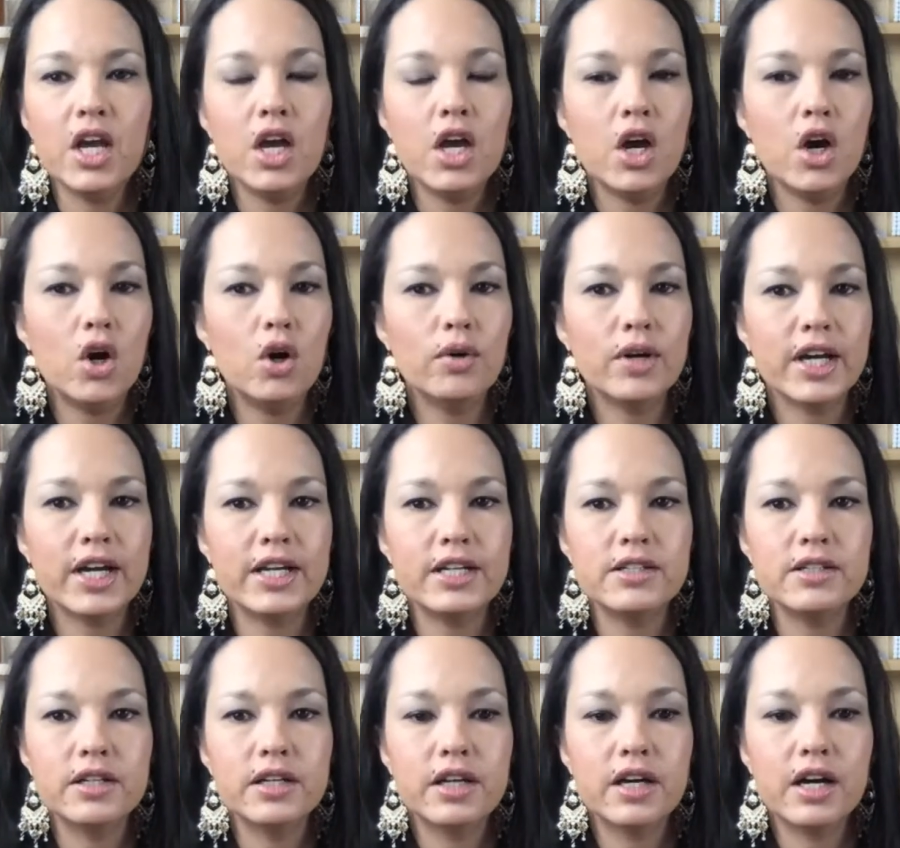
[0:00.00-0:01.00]
Okay,
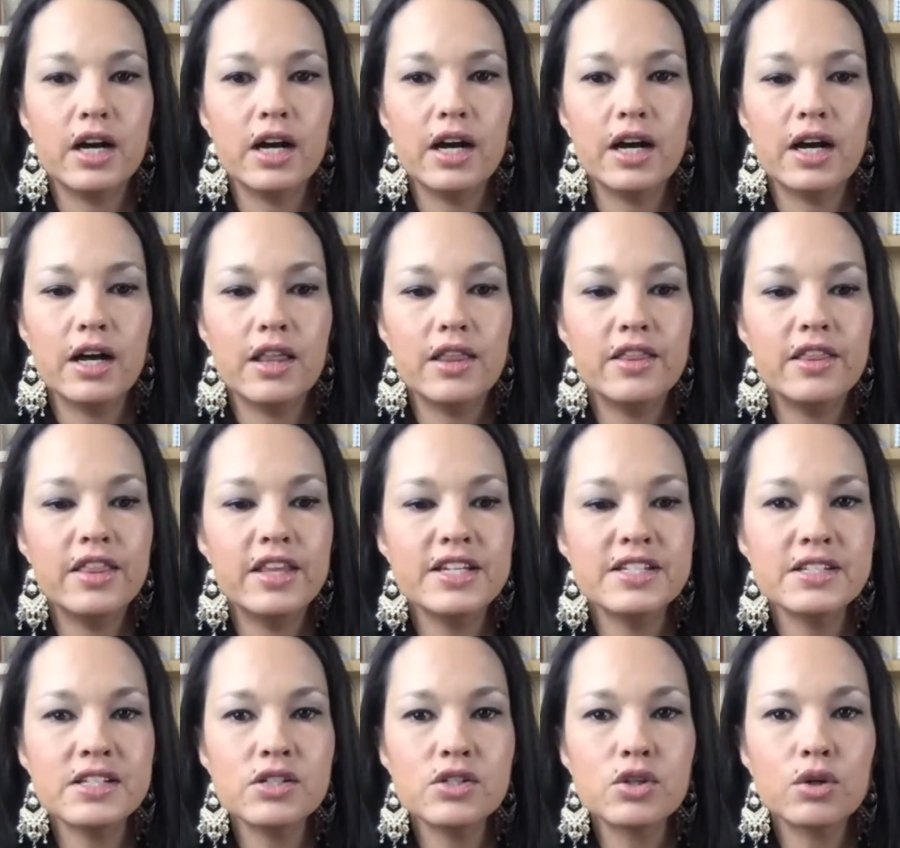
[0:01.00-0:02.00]
this
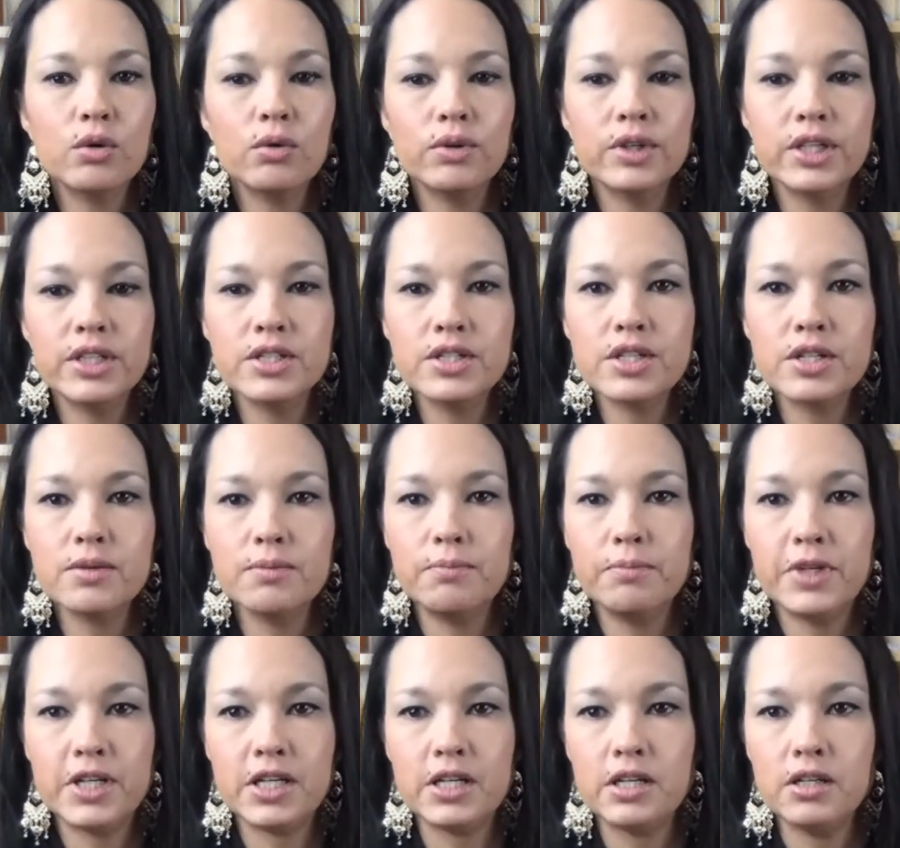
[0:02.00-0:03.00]
is going to
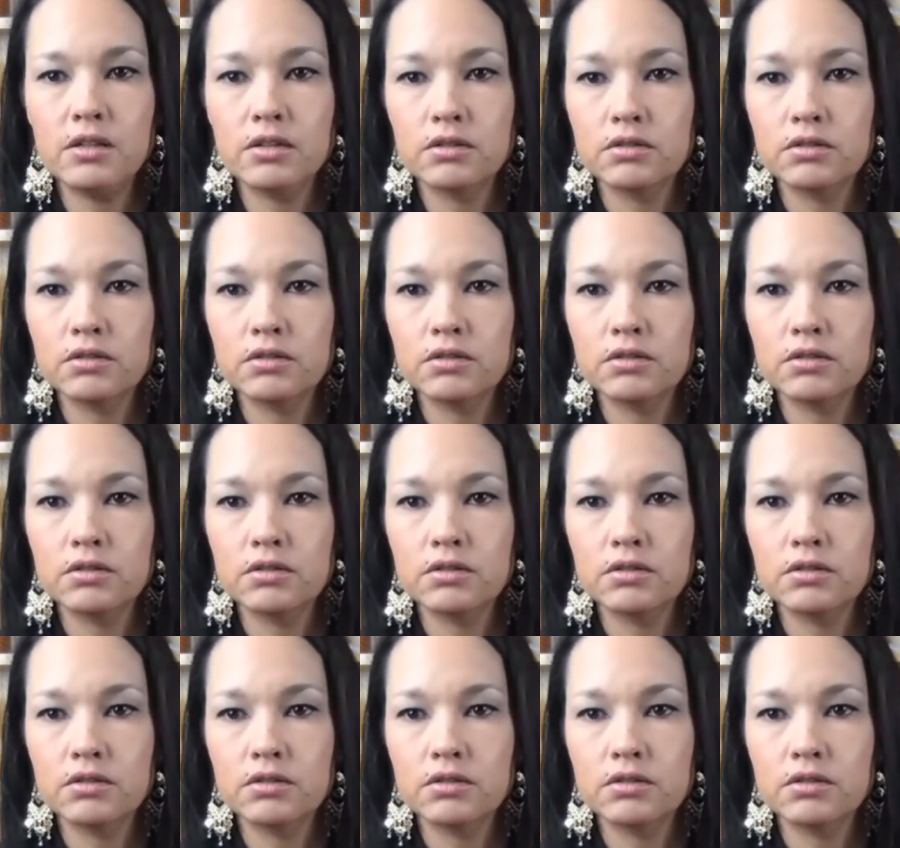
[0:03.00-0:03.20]
be